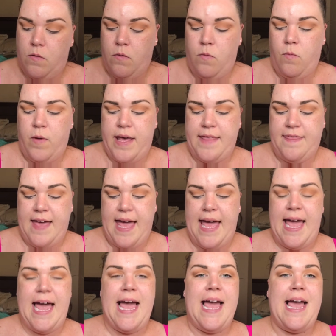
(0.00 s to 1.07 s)
with
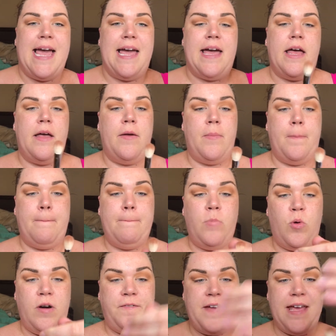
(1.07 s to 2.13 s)
a
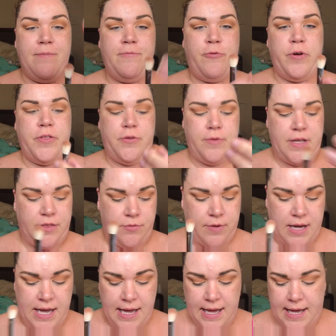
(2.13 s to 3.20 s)
Morphe
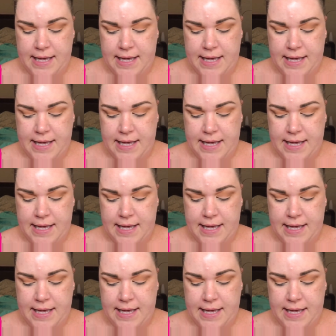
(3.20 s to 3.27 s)
M433.